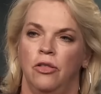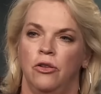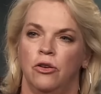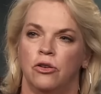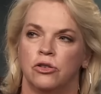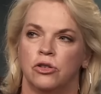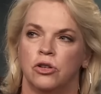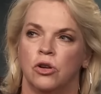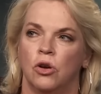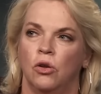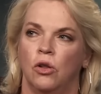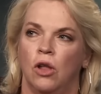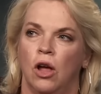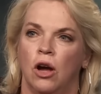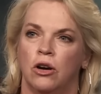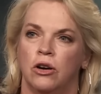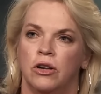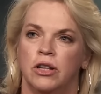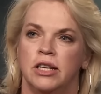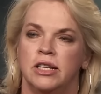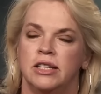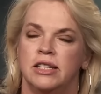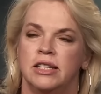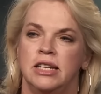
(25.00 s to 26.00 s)
And there's no
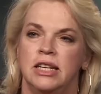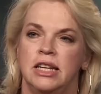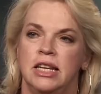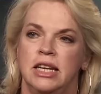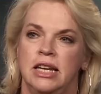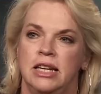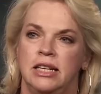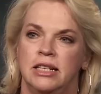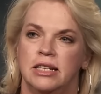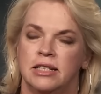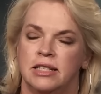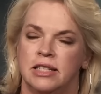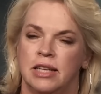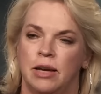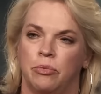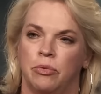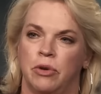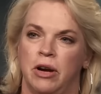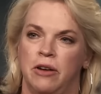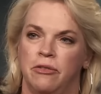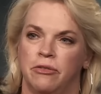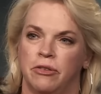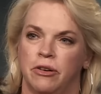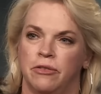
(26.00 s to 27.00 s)
longer this need to
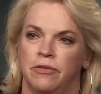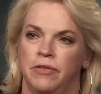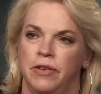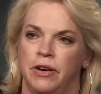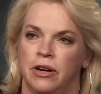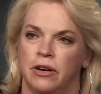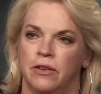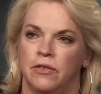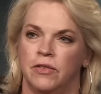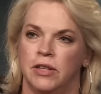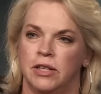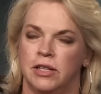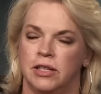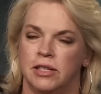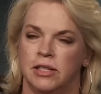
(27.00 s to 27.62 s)
separate for fear of the